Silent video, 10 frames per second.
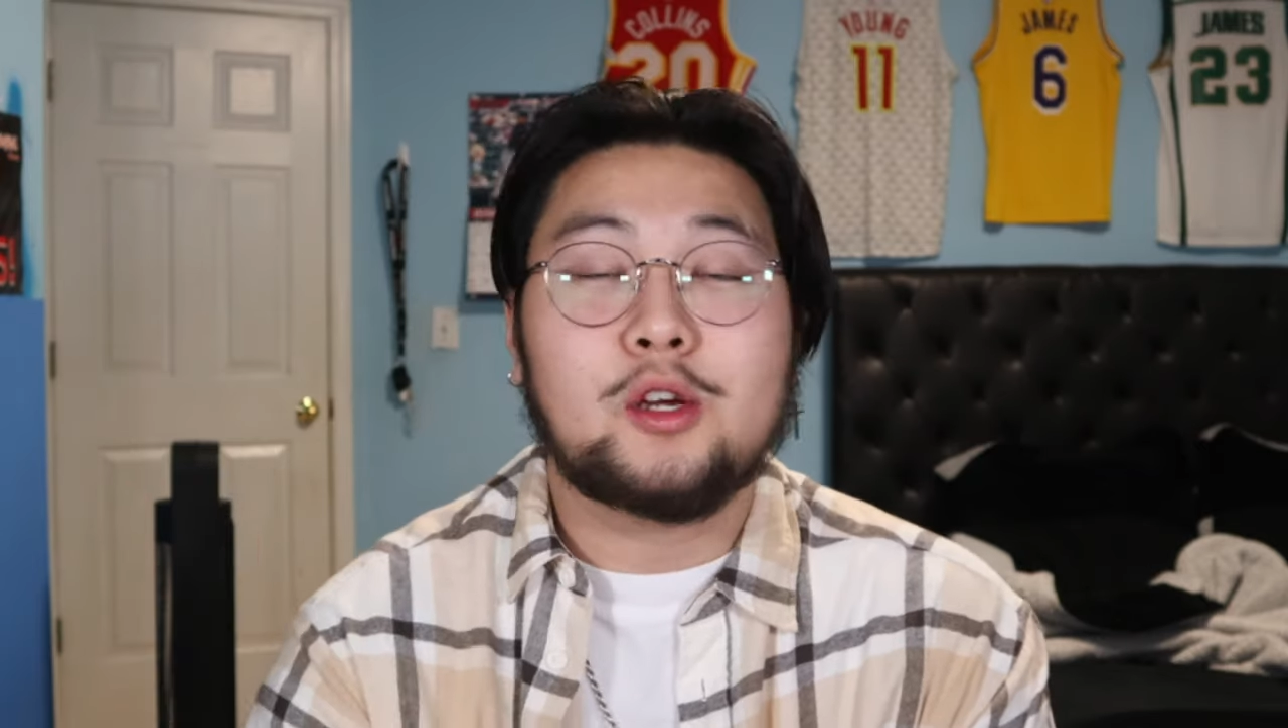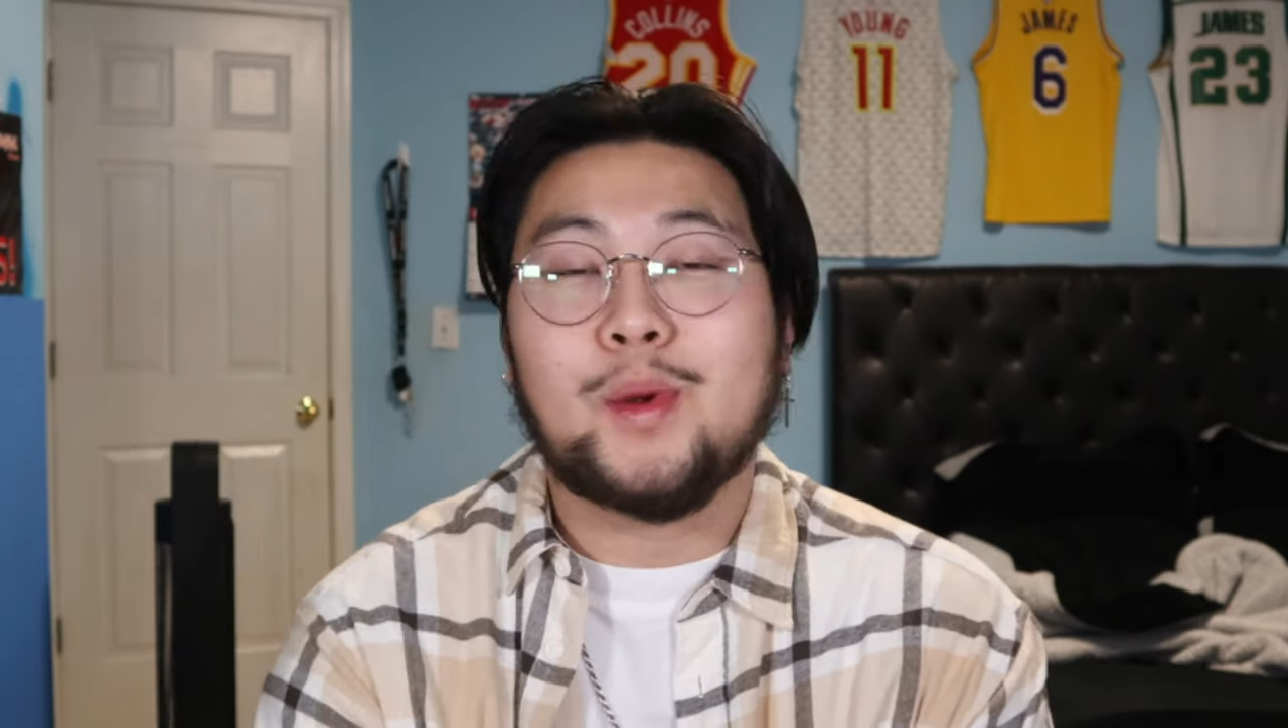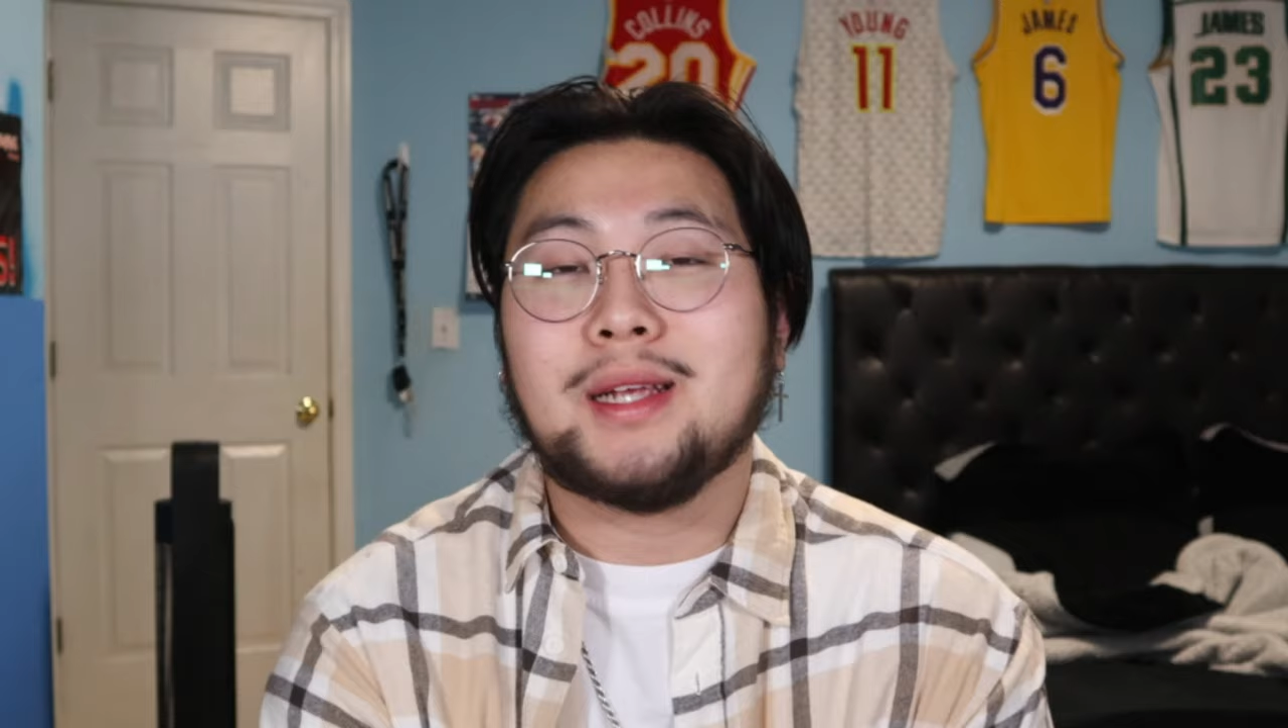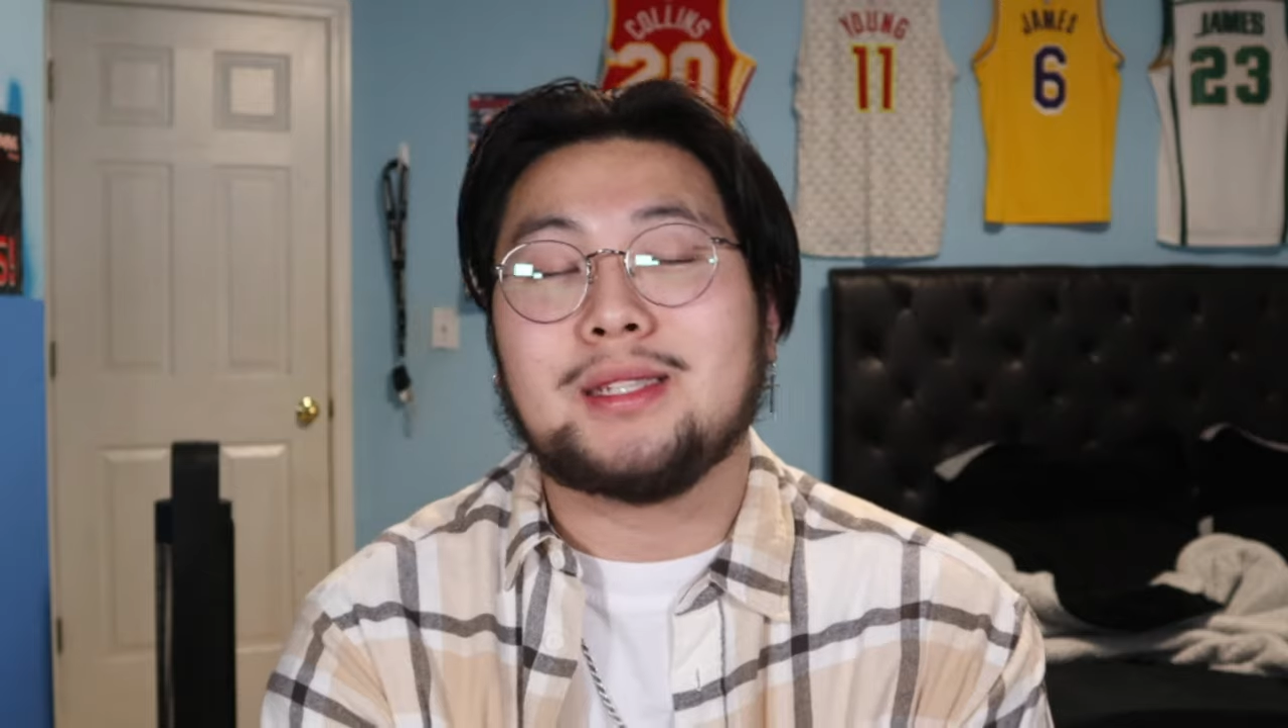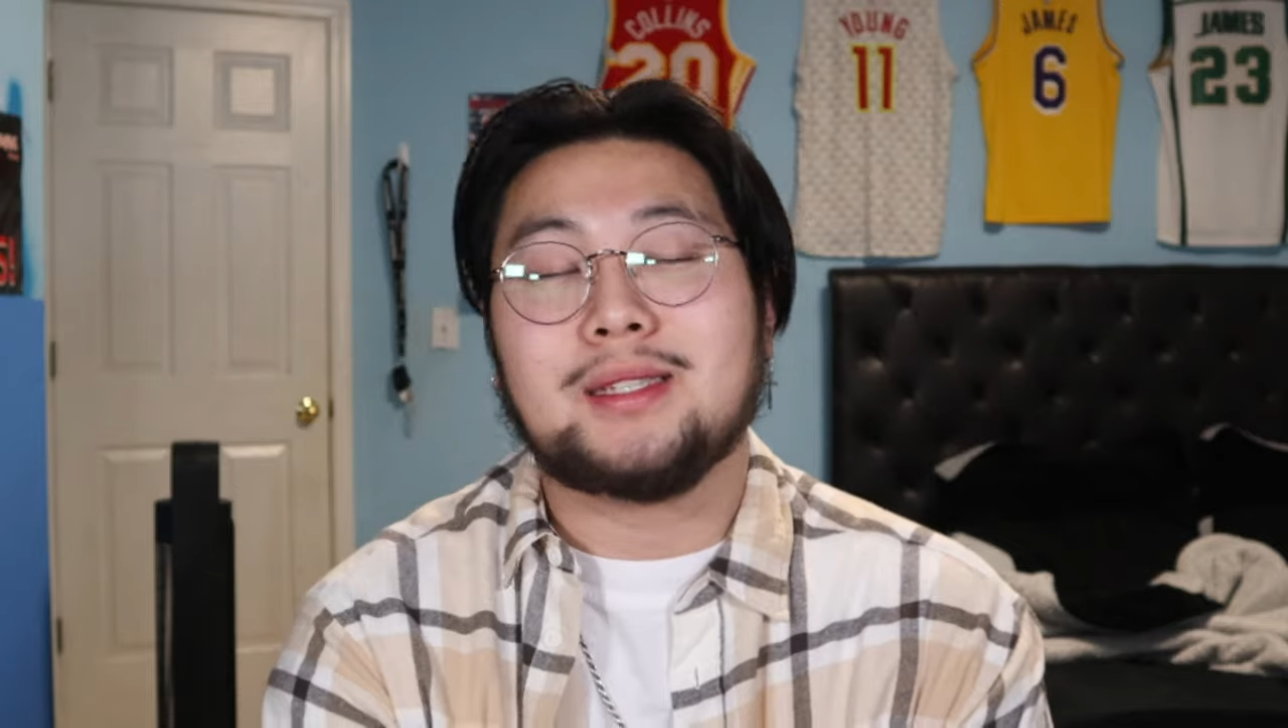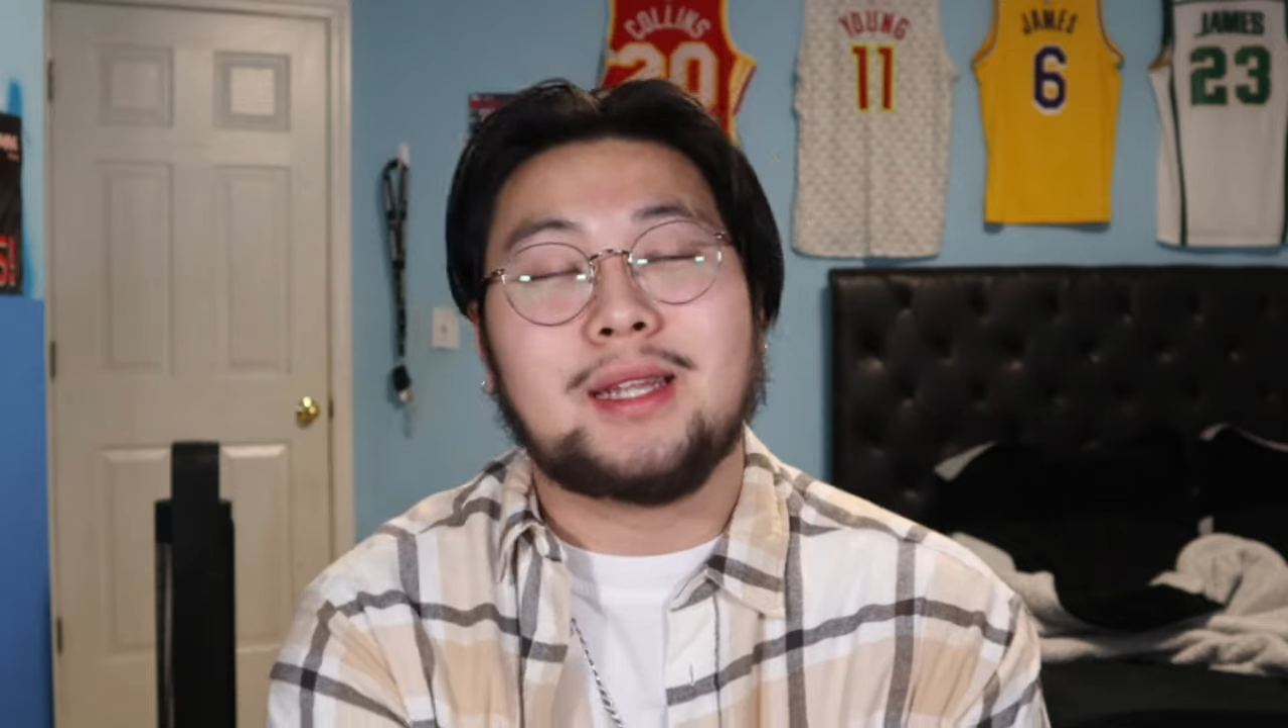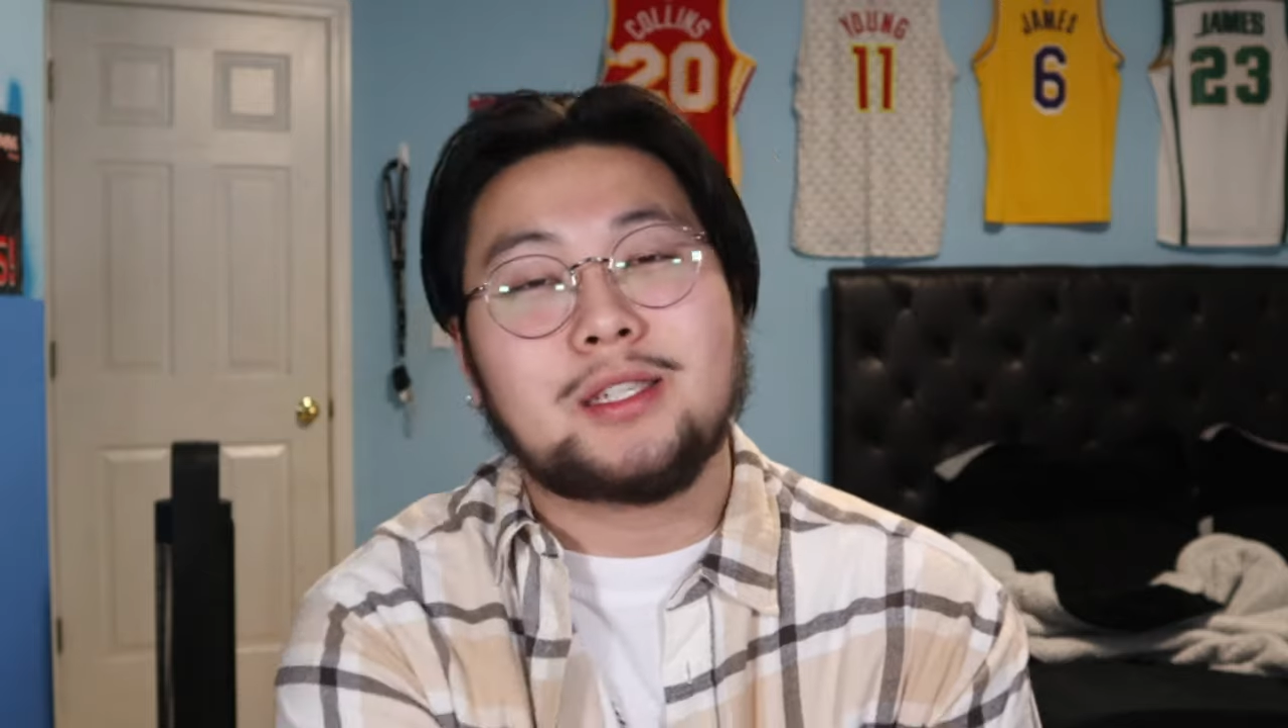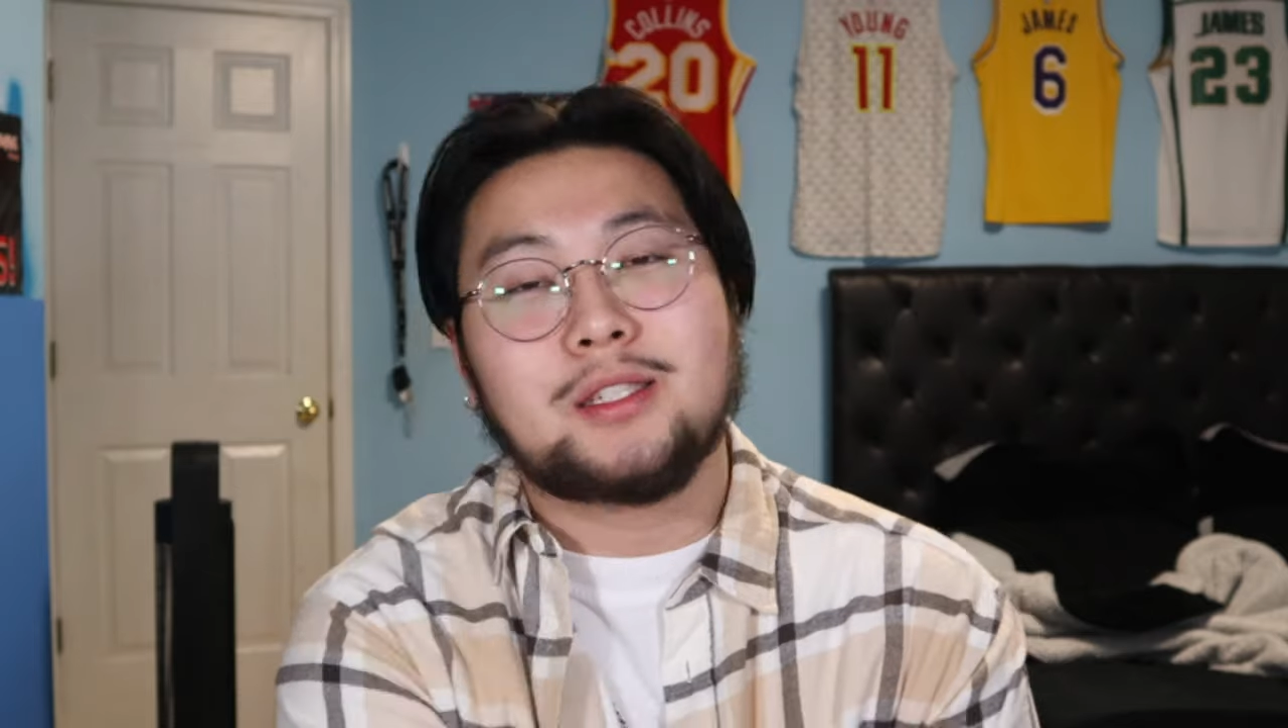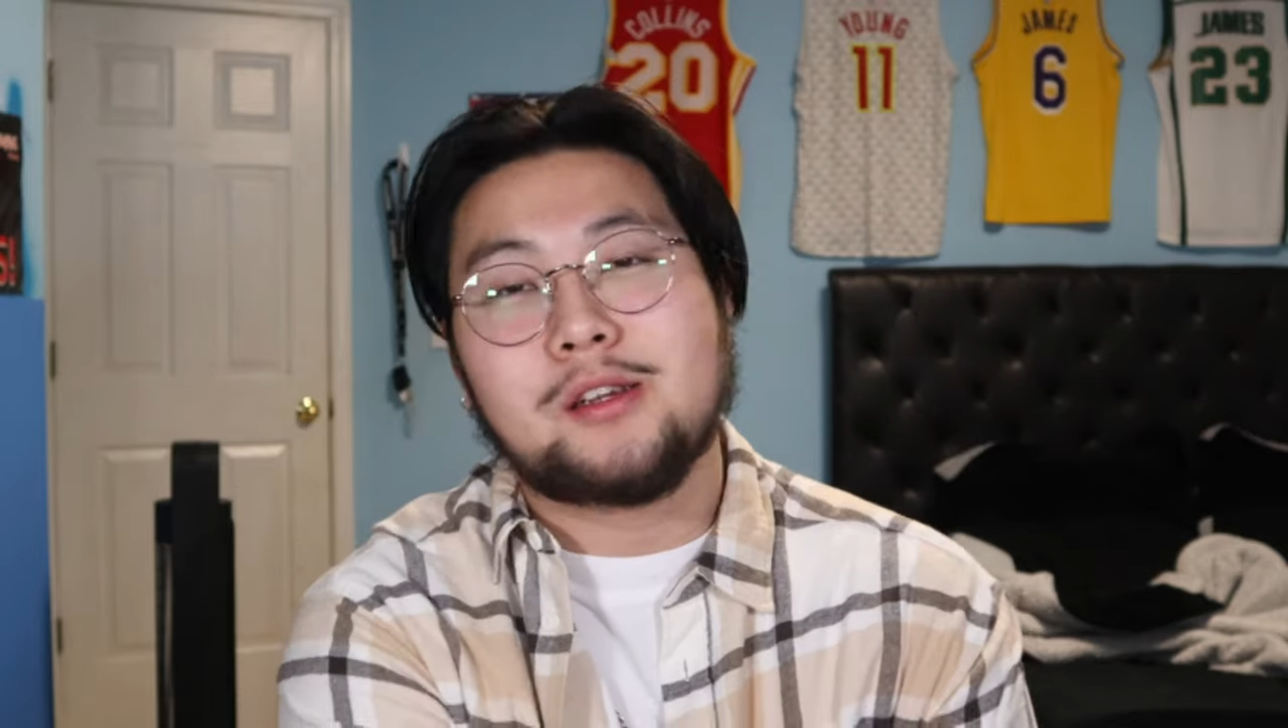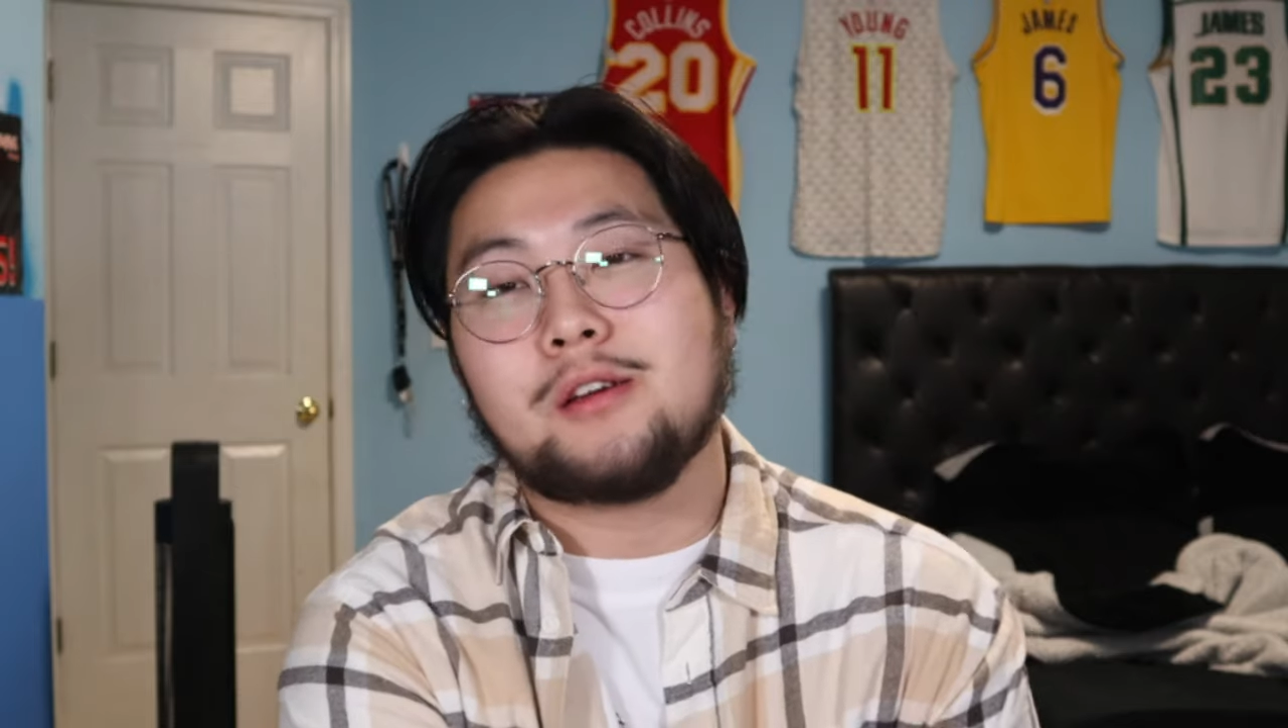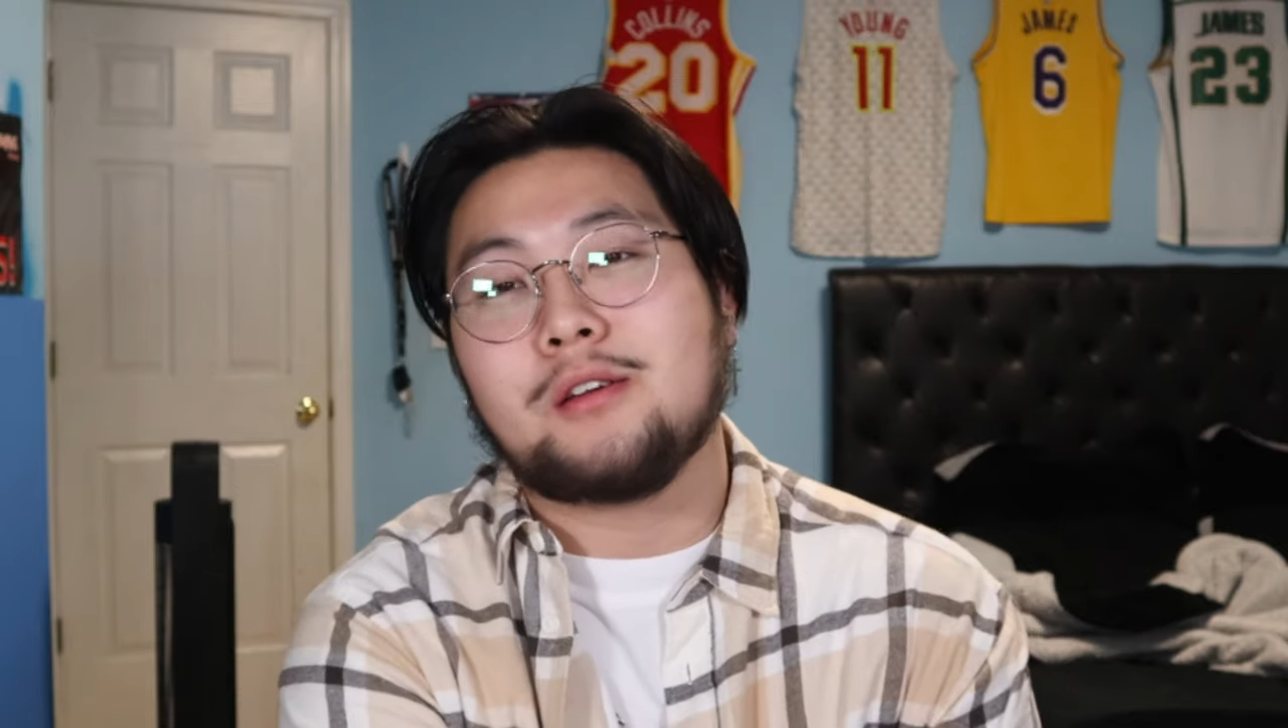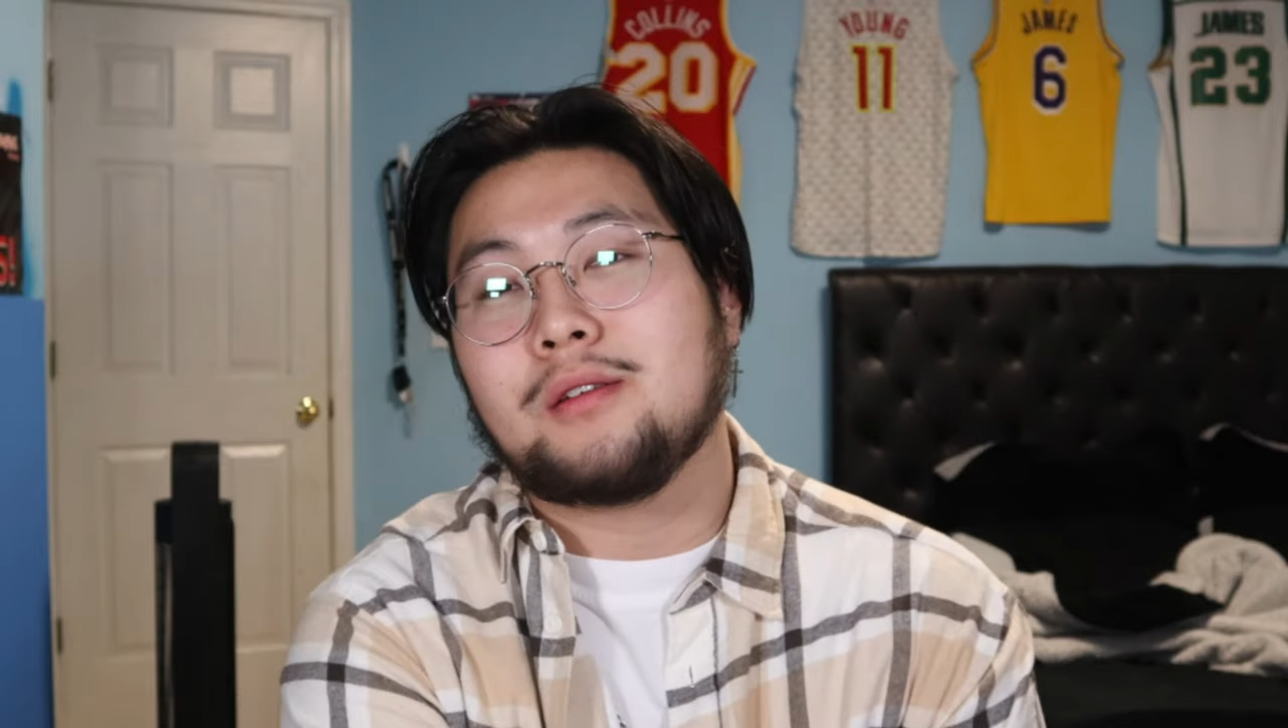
into next year,